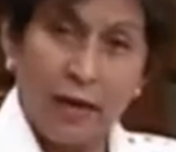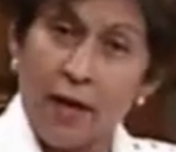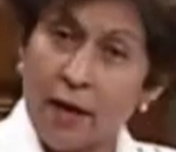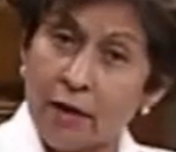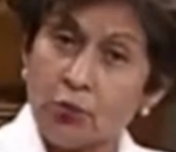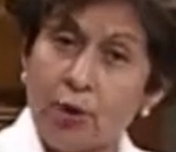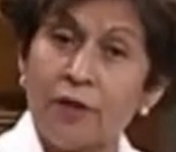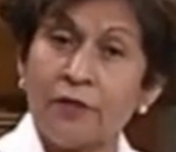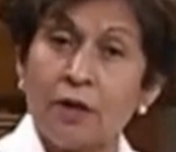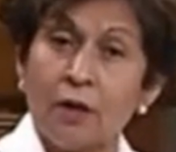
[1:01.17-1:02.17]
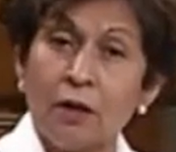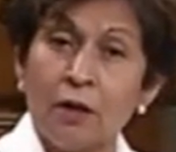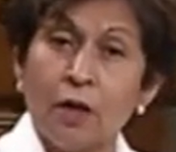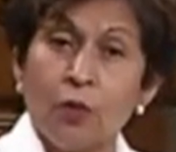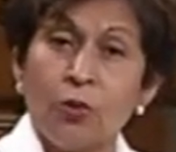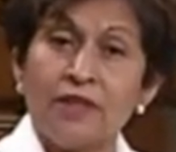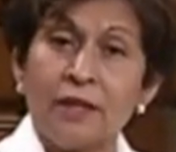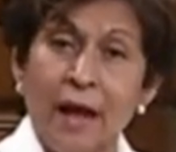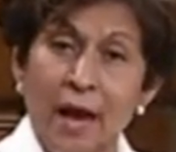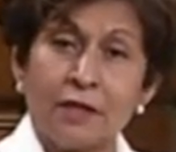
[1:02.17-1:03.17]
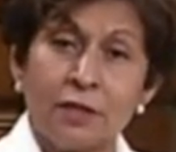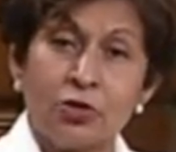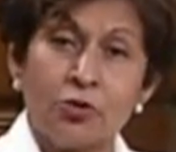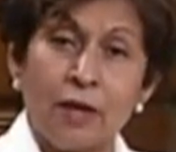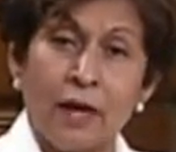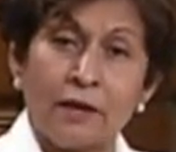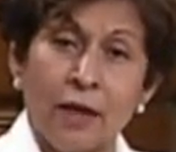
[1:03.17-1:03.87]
and whether, with an attitude like